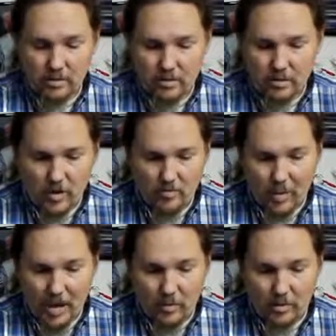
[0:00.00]
We know we have
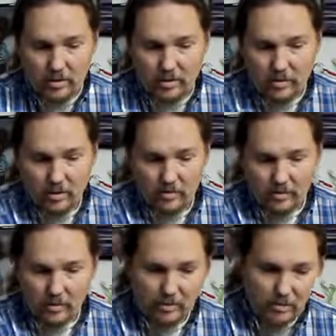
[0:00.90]
power
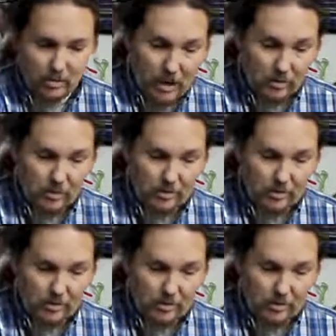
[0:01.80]
from our little power